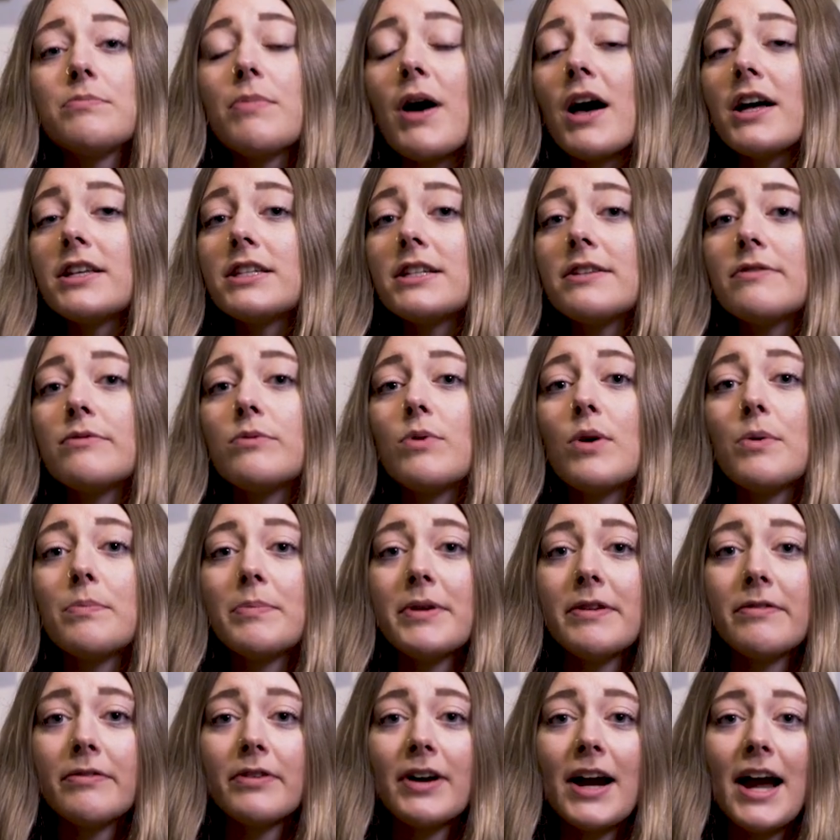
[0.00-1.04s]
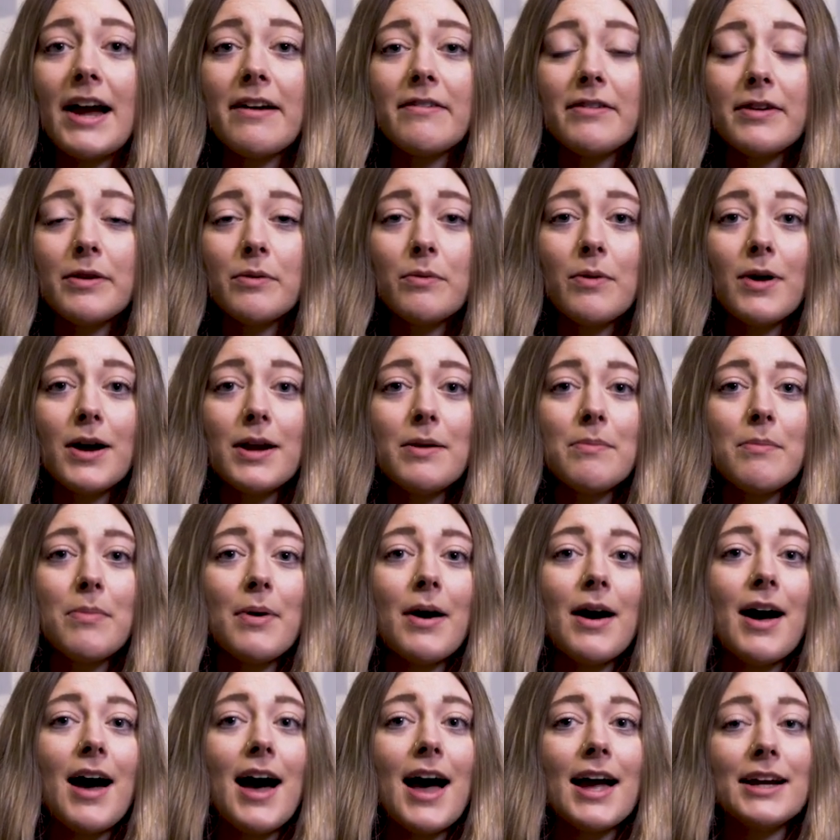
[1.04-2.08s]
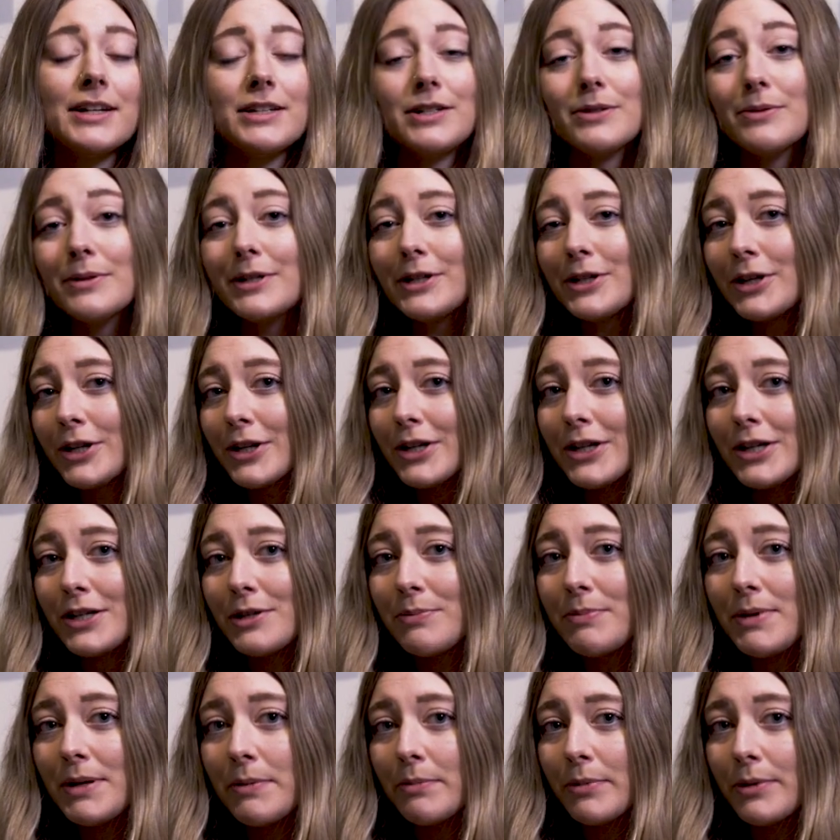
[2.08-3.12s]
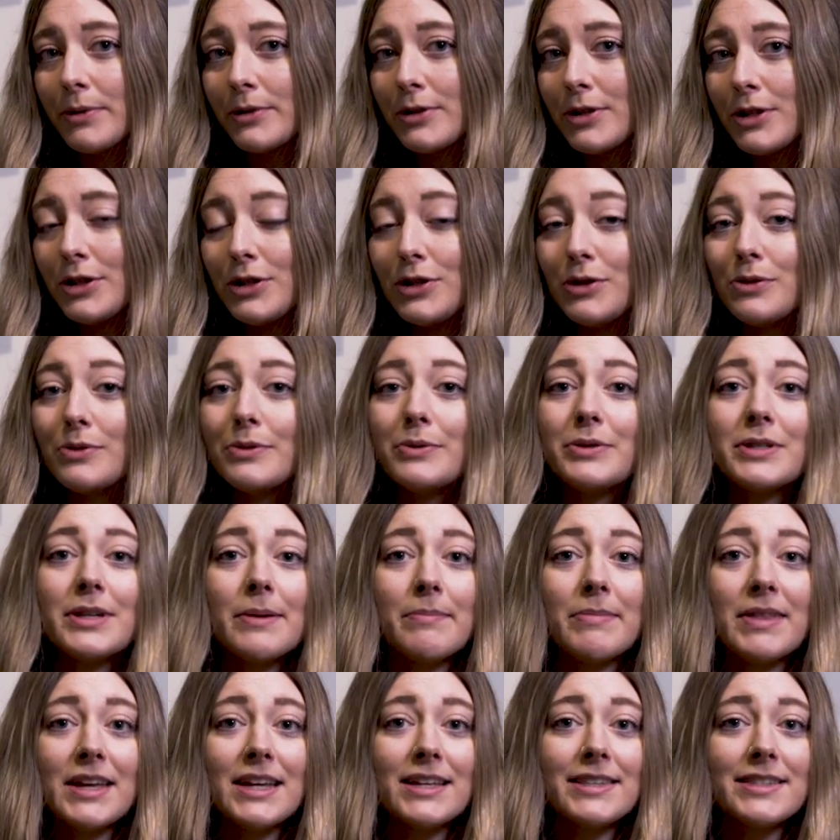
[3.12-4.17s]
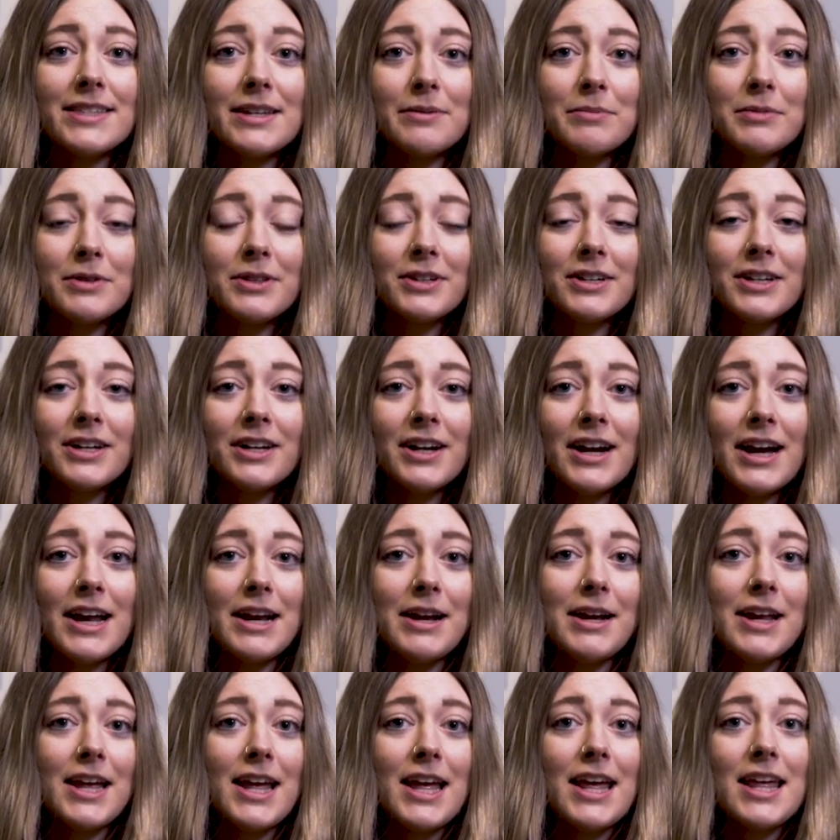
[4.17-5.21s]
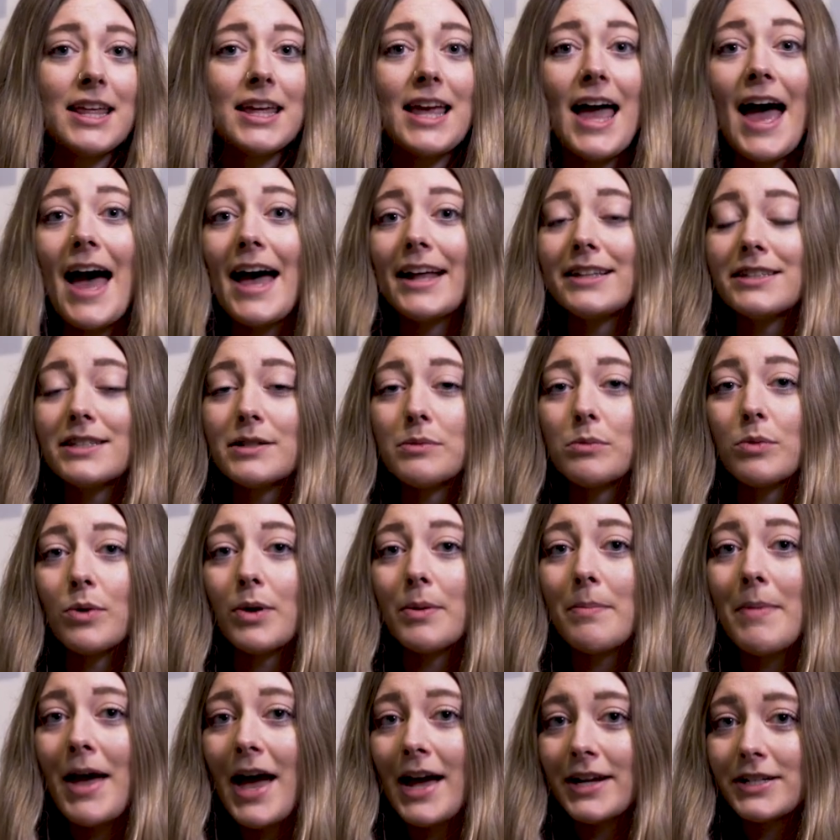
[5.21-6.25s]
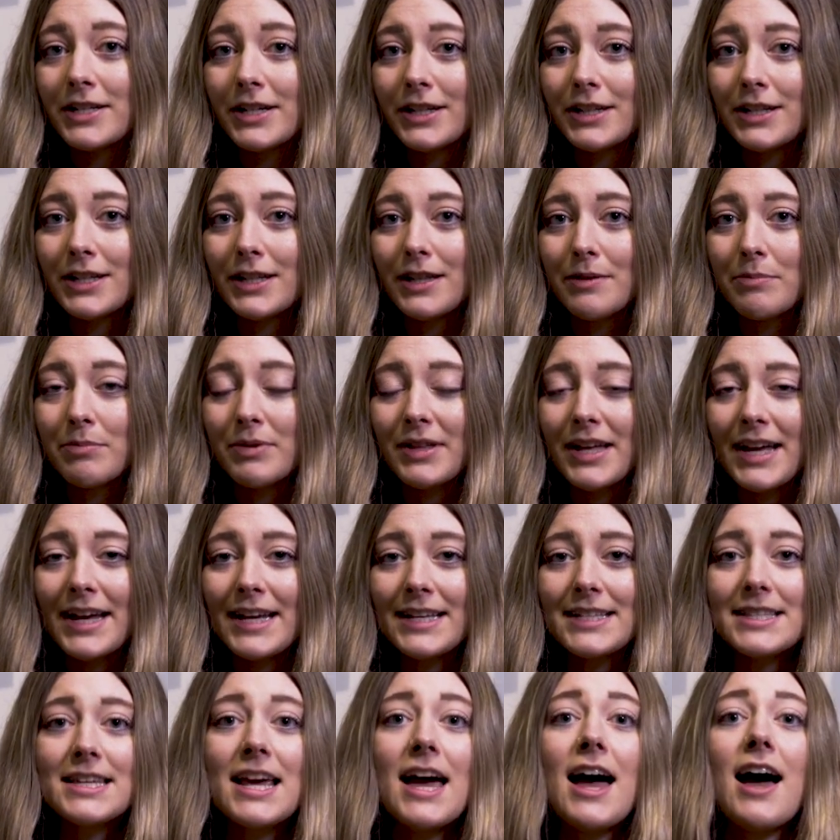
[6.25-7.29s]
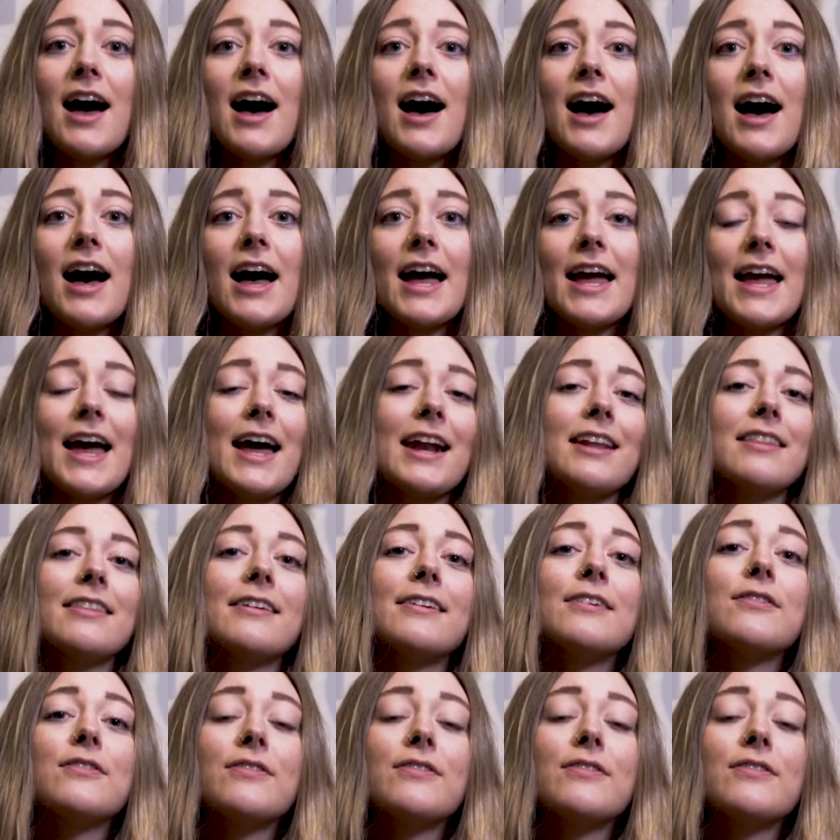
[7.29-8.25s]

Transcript: positive won't be for everyone, but I do encourage people to do something similar and add some more magic to the place. I had a little